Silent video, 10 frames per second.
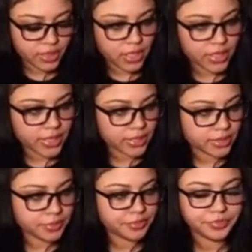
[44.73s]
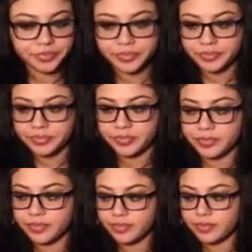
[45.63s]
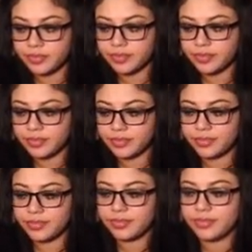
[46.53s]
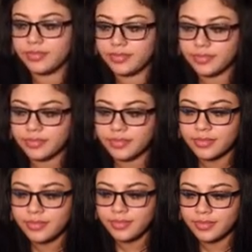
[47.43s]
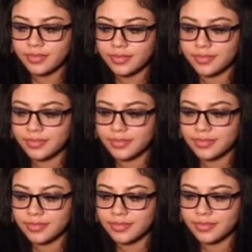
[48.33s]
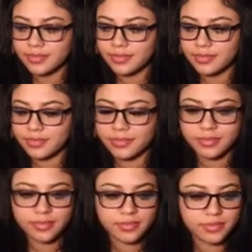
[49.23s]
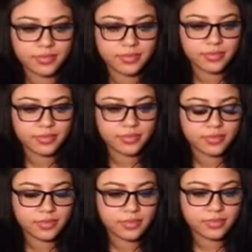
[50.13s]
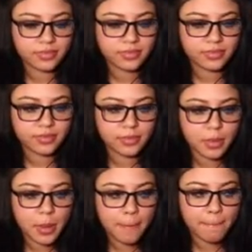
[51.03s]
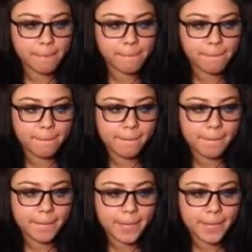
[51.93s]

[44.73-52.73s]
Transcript: (silent)